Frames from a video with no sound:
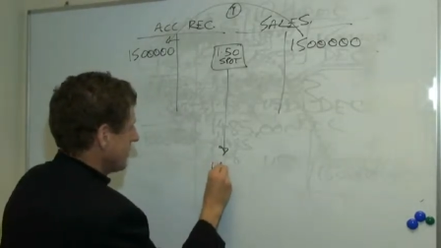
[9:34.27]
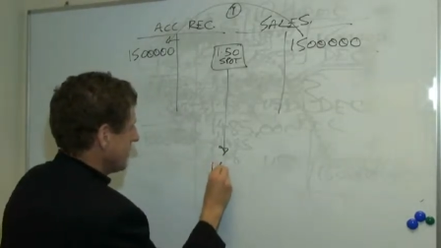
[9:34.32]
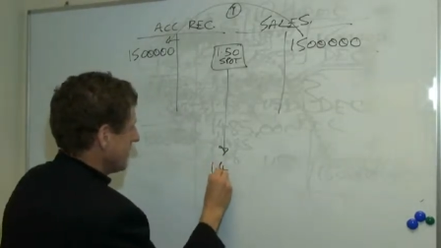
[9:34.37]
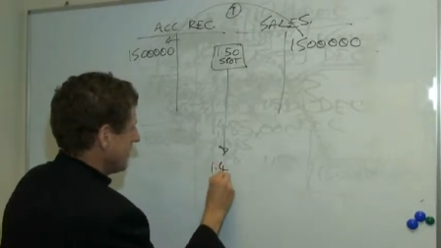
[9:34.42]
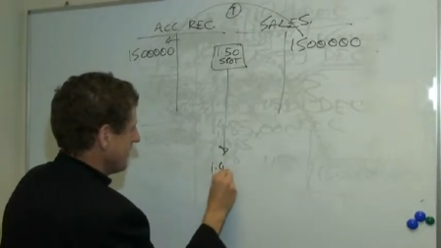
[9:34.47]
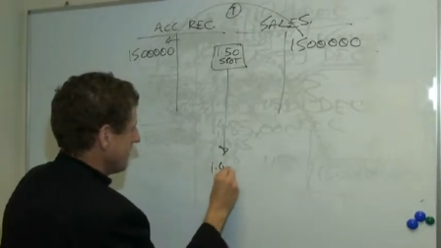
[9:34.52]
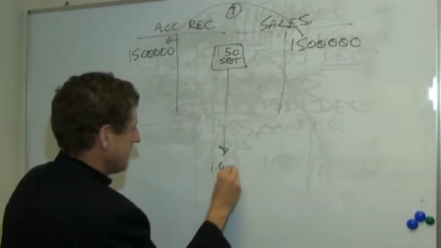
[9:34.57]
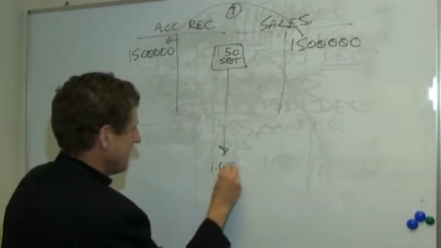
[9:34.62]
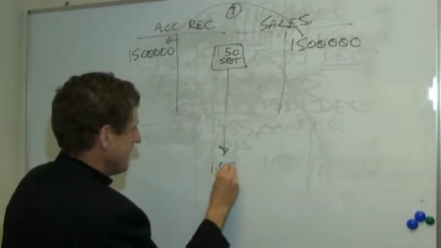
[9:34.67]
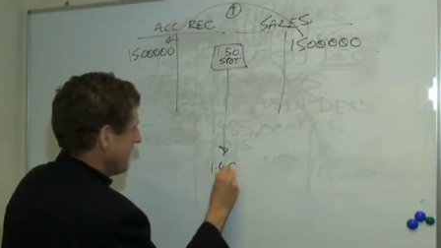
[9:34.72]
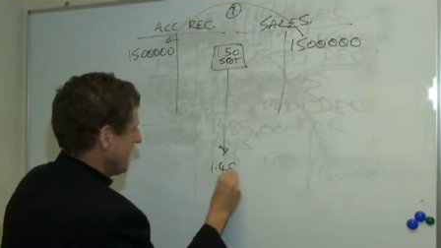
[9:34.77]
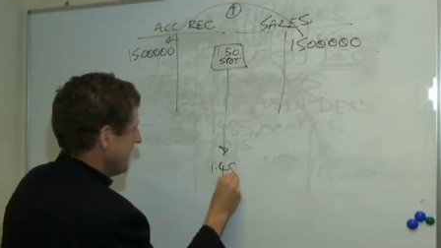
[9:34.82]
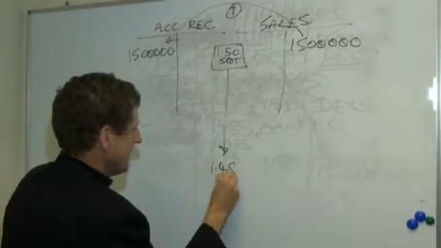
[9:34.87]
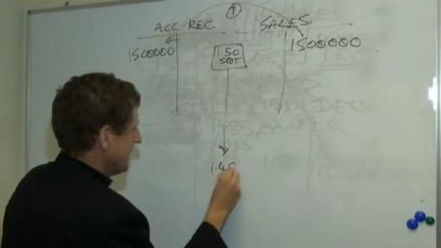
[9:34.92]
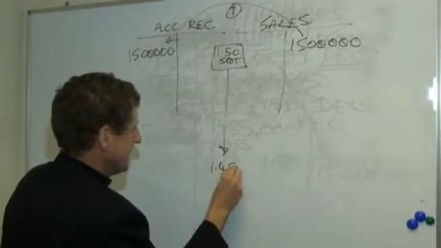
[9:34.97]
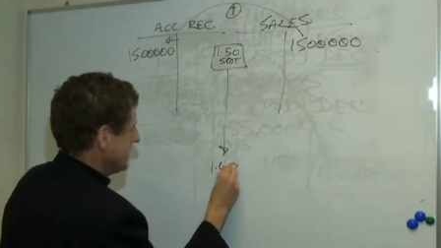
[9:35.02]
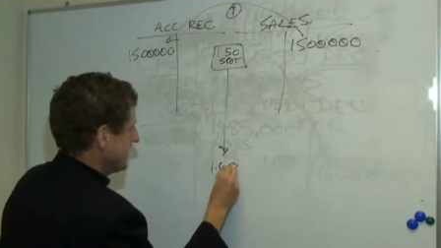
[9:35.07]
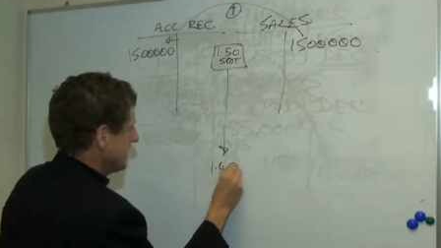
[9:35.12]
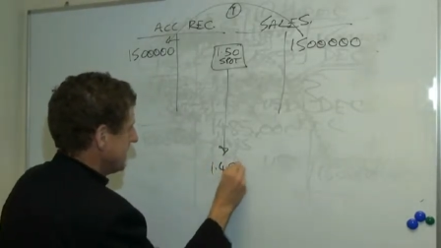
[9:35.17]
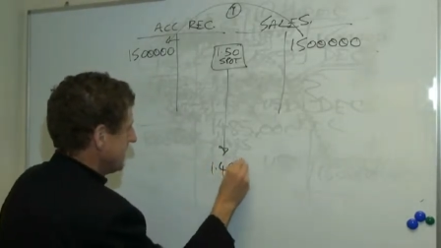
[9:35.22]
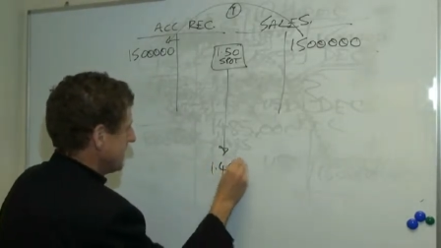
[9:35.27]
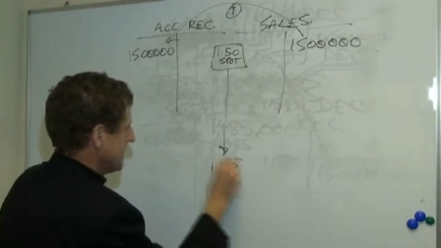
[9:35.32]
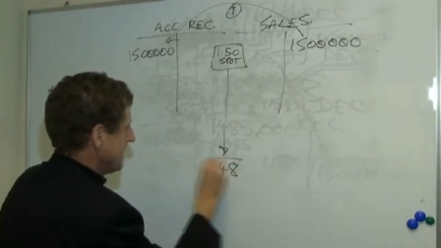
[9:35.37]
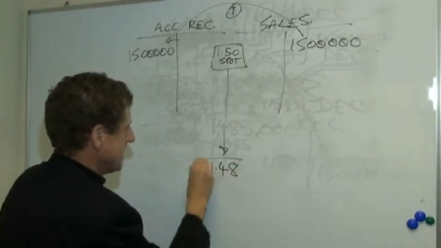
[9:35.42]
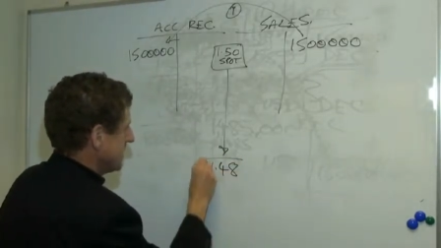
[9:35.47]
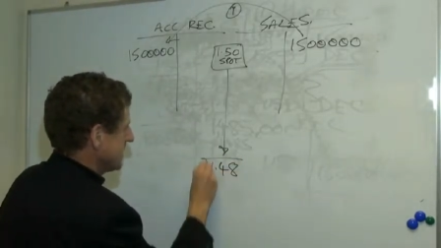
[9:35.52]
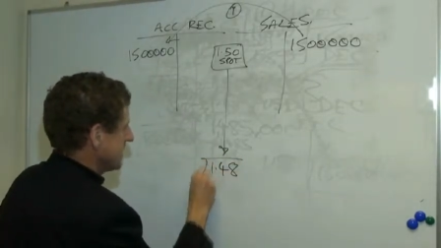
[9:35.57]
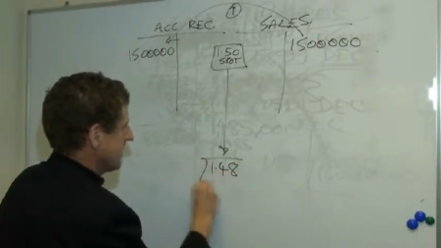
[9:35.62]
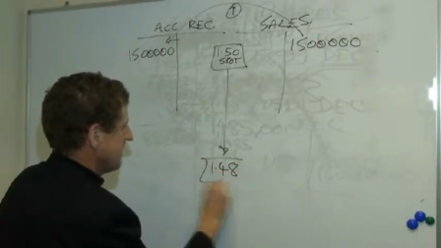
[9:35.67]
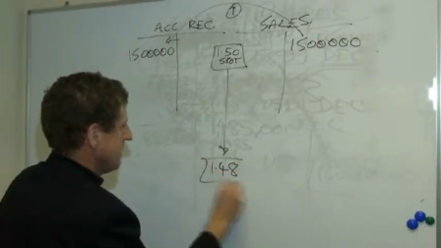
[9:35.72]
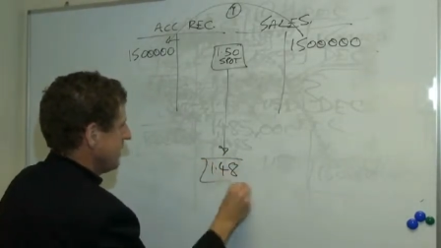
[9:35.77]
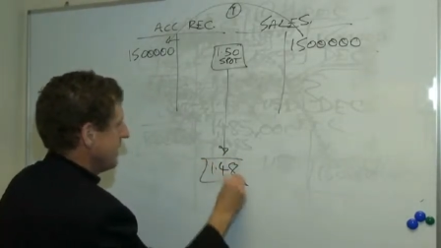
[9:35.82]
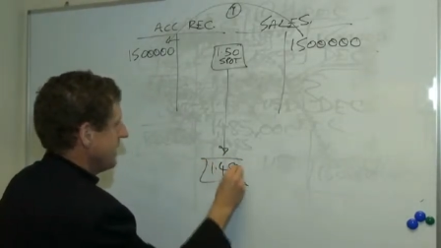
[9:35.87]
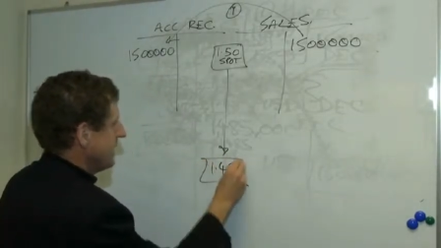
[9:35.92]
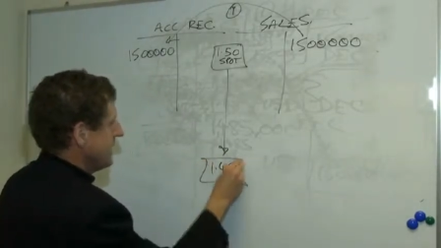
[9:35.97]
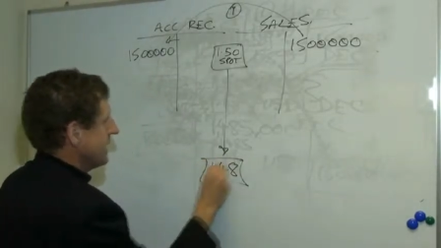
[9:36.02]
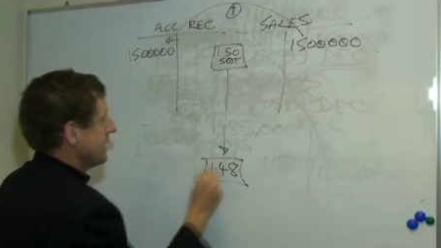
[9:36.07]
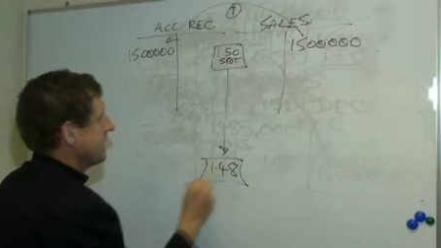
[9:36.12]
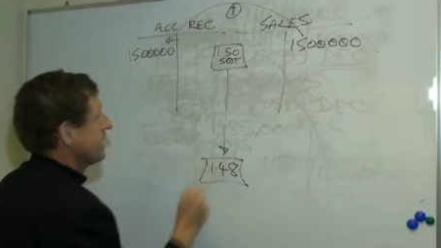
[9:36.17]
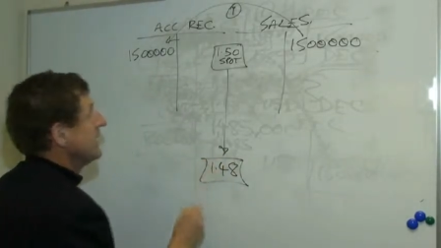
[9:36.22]
got pens and things
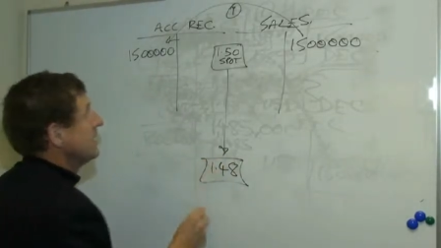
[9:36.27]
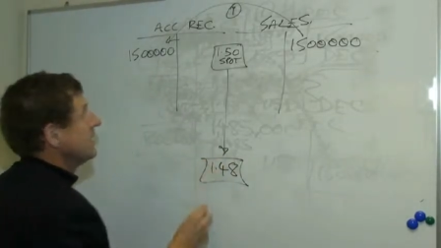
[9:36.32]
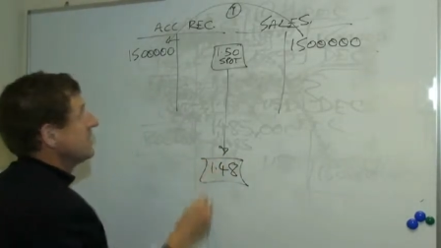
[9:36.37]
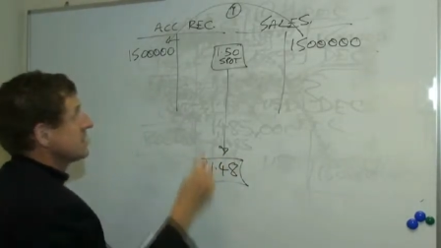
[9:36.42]
flying out.